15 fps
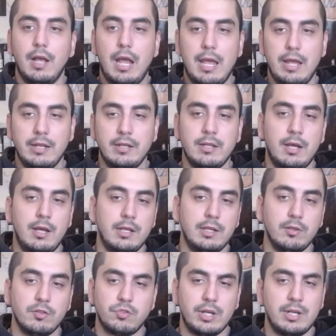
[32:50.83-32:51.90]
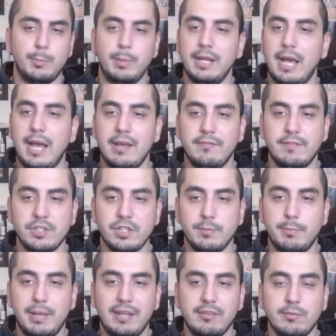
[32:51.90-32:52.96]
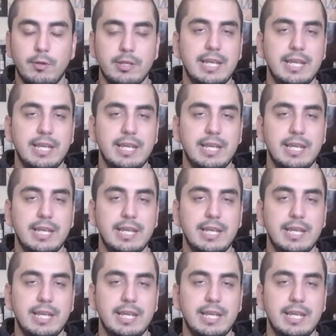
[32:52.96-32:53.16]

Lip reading: And he was trying to play high-efficient basketball.